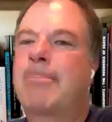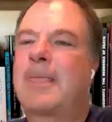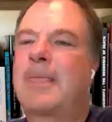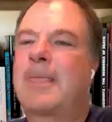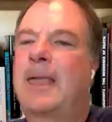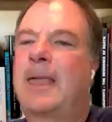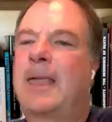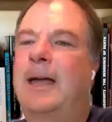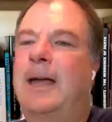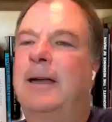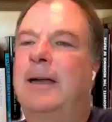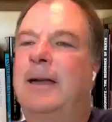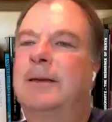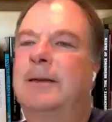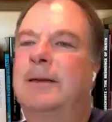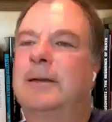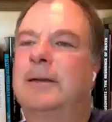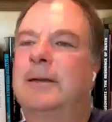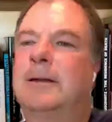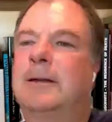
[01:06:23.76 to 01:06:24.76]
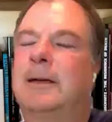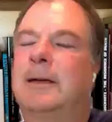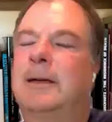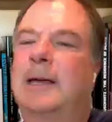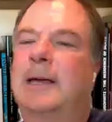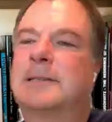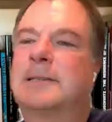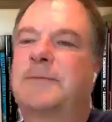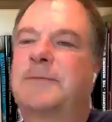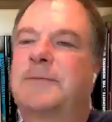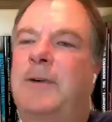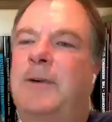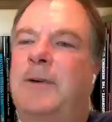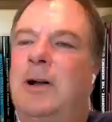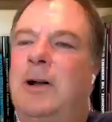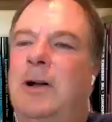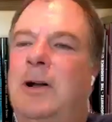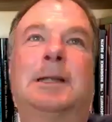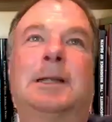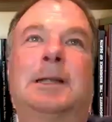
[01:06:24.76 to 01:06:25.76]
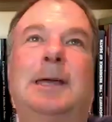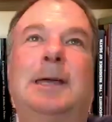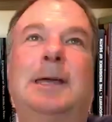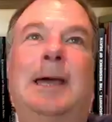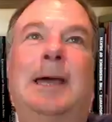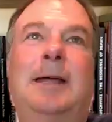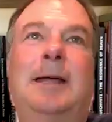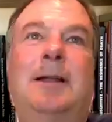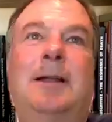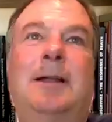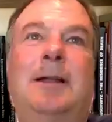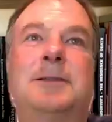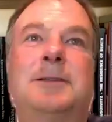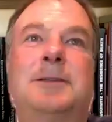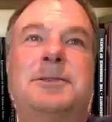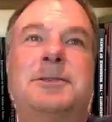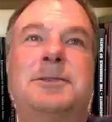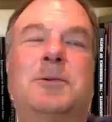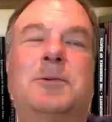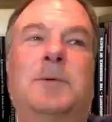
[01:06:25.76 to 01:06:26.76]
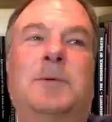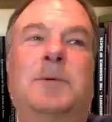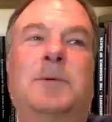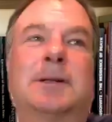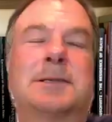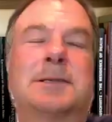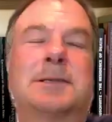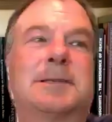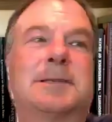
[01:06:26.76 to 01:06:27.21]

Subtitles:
As far as liability, I'd also want to say,